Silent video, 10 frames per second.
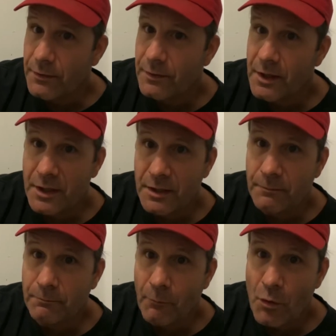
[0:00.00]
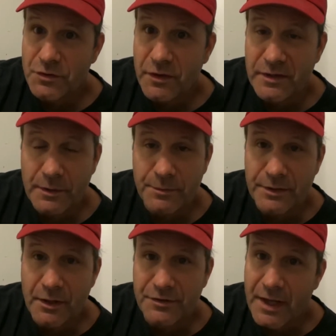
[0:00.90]
And most of these ups and
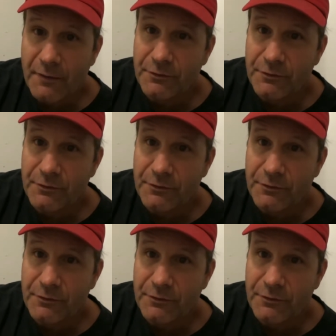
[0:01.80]
downs have